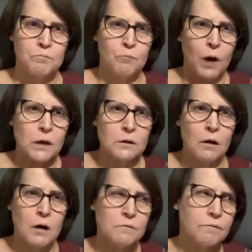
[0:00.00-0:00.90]
A
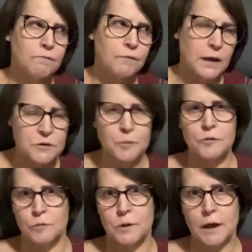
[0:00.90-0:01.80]
lot of
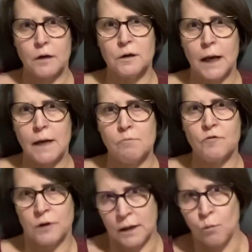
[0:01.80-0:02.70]
experts will tell you to aim
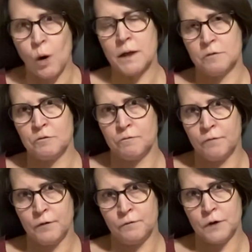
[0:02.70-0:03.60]
for like
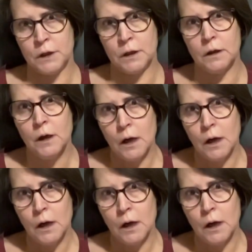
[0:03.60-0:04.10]
150